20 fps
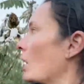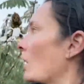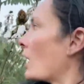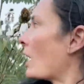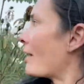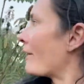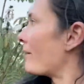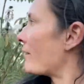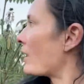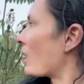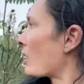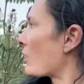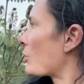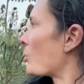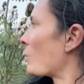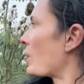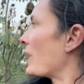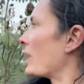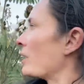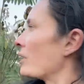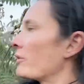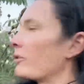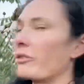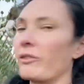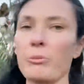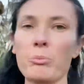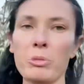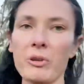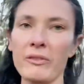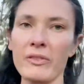another way
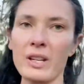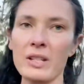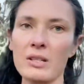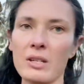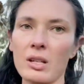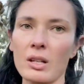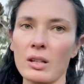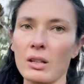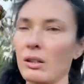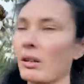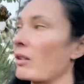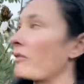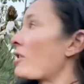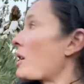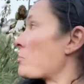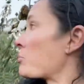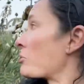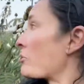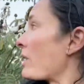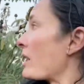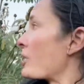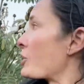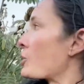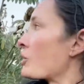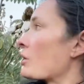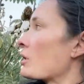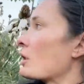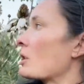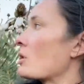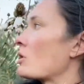of preventing
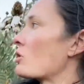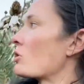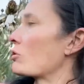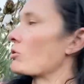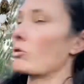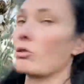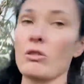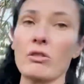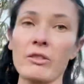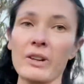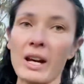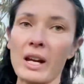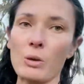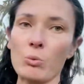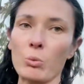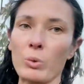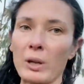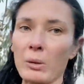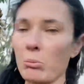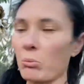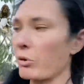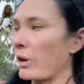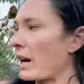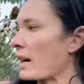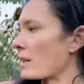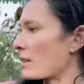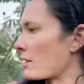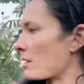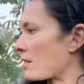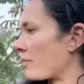evaporation is to create
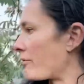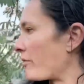windbreaks,